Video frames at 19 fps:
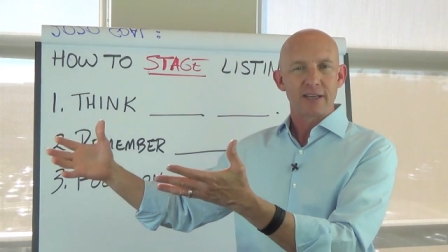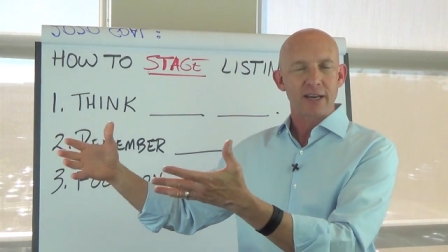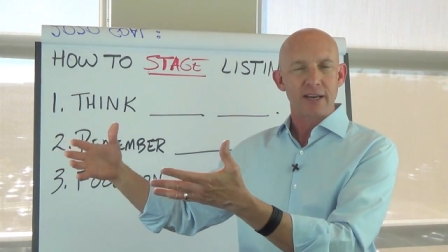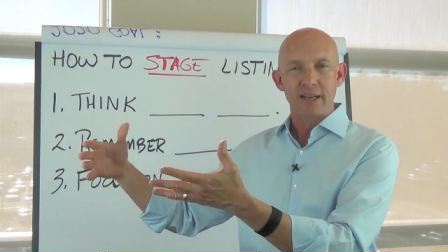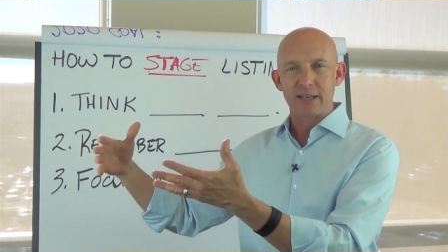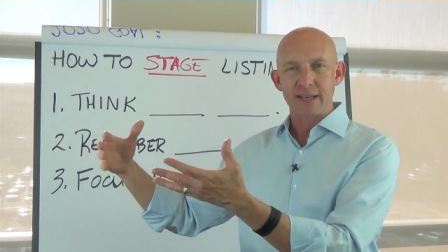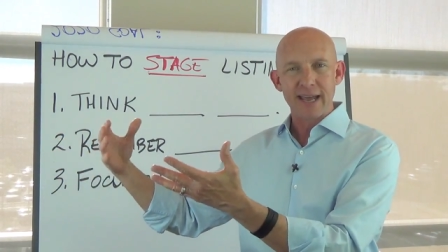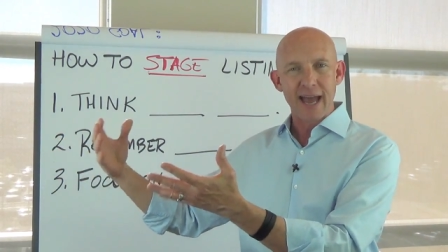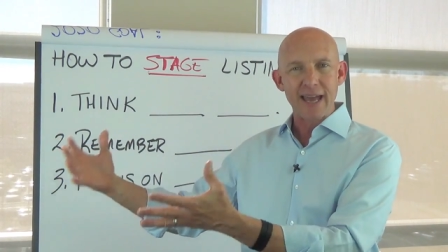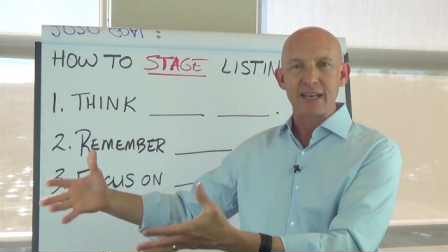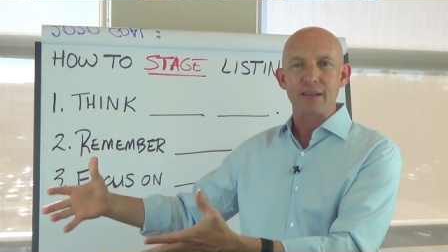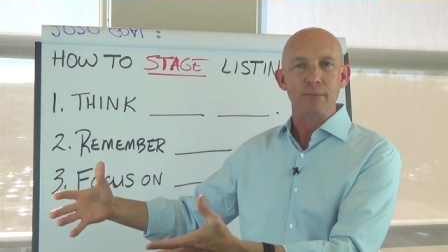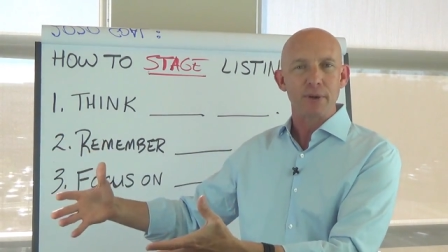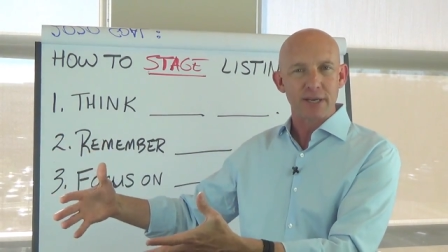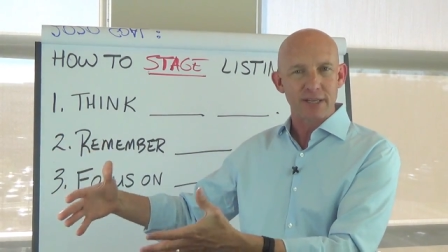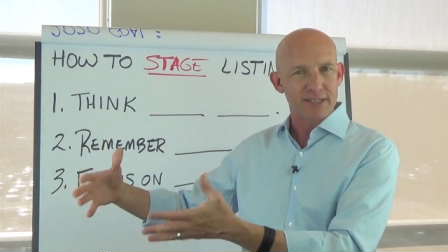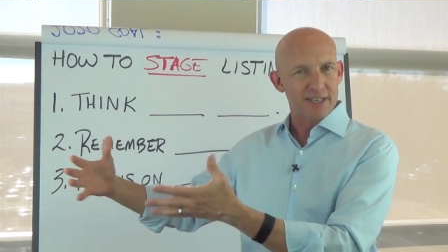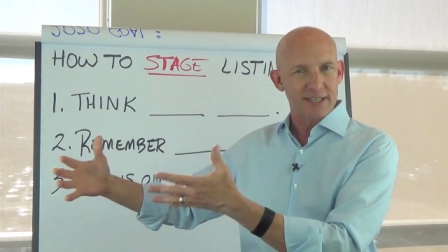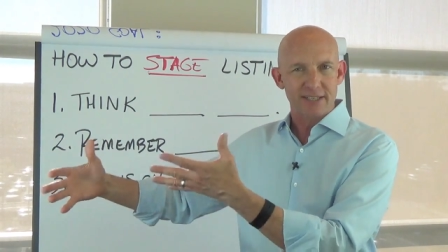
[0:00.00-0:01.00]
90
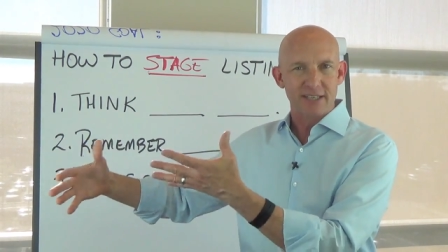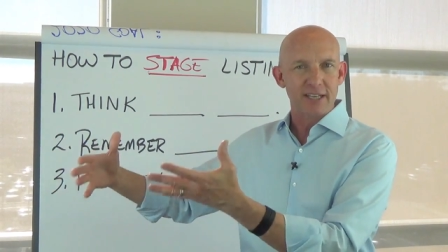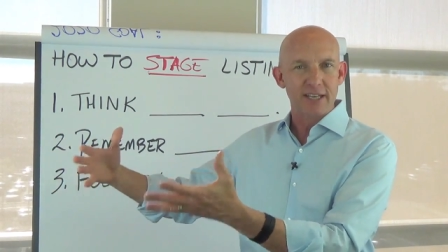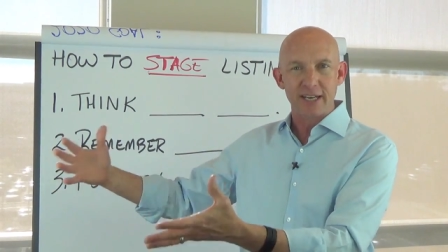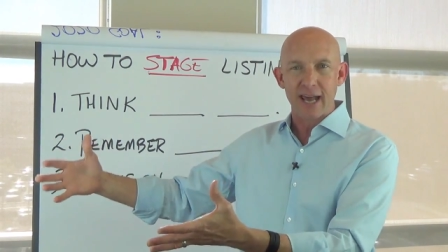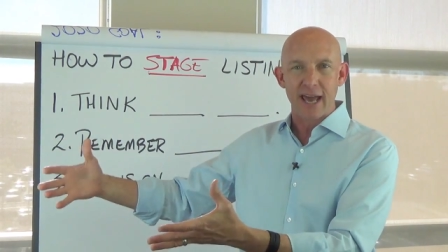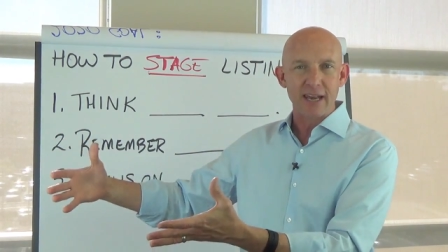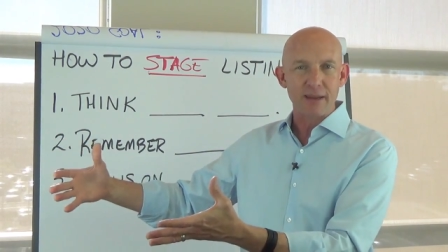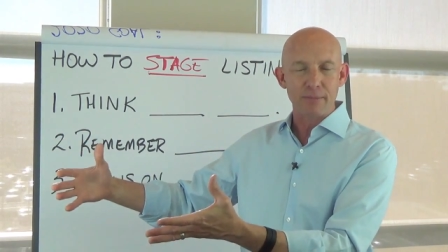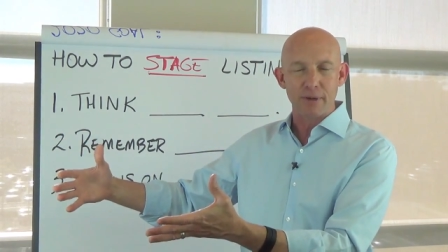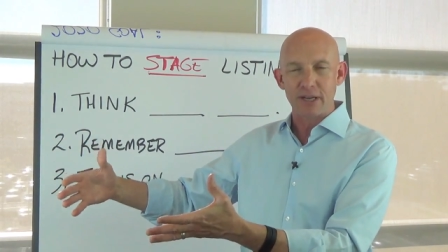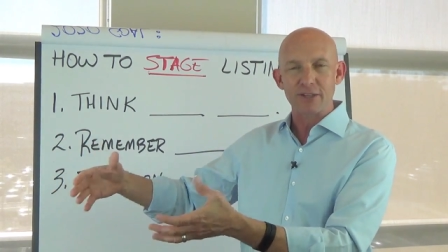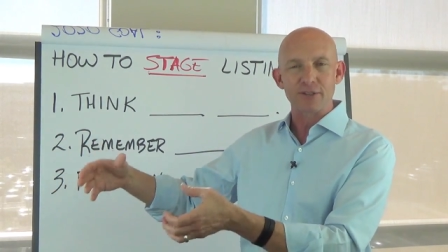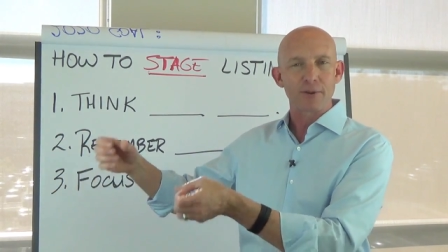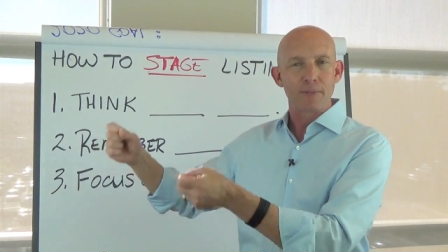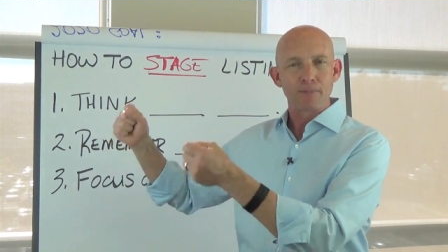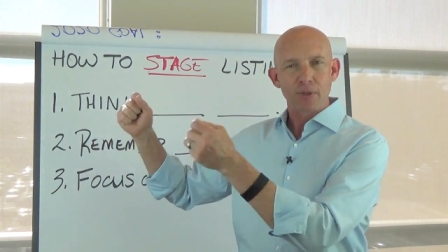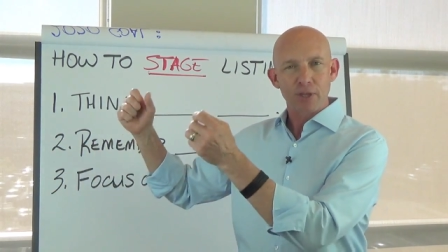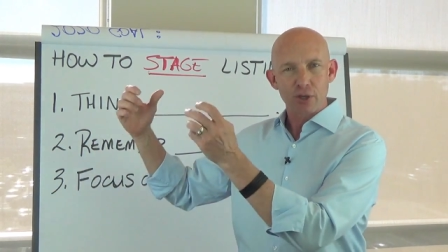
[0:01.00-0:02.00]
minutes, 60 to 90
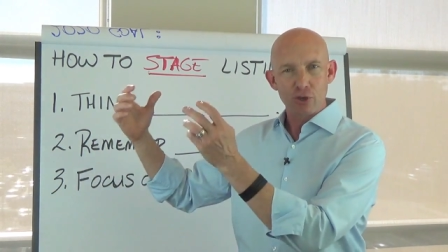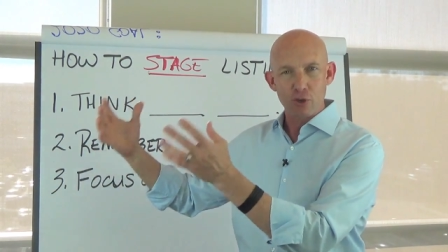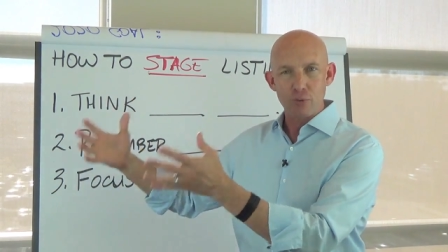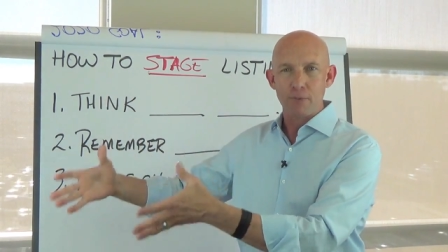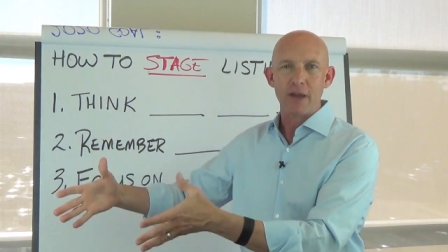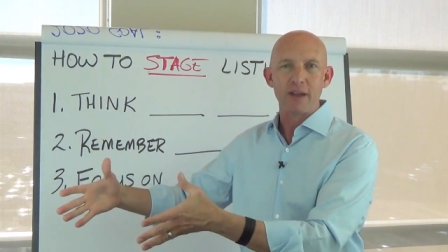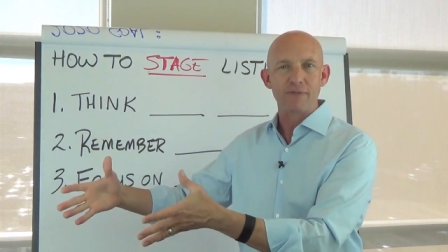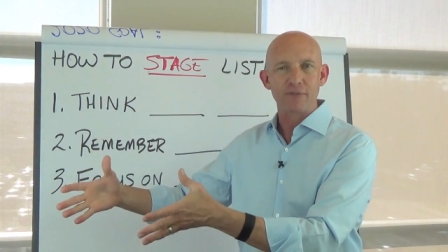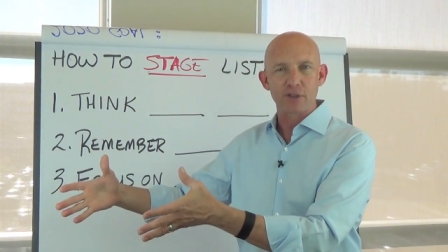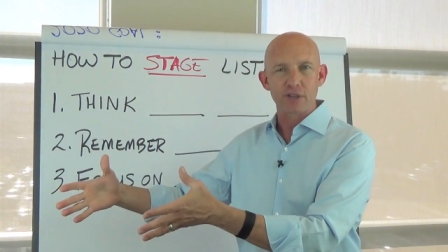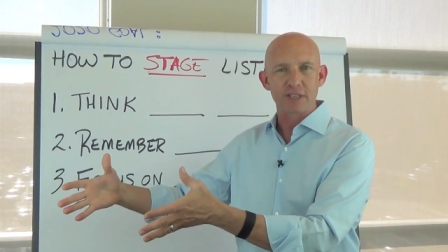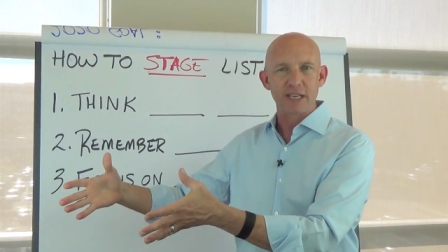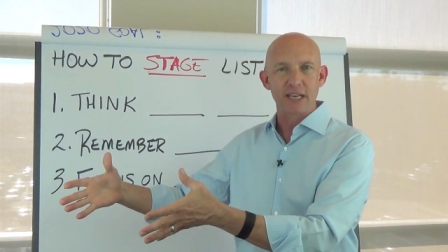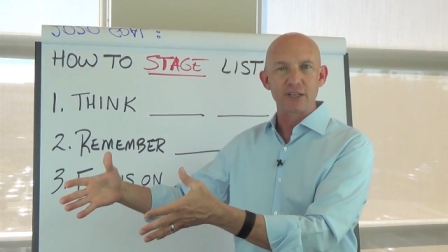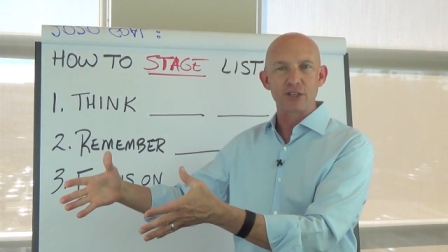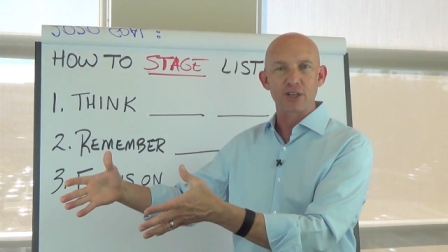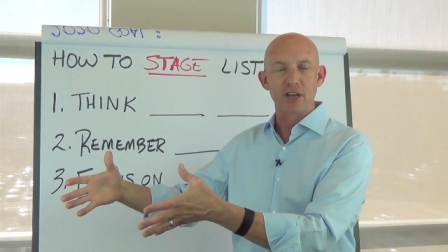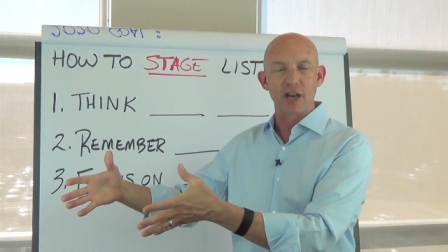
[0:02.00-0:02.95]
minutes. You pay for the staging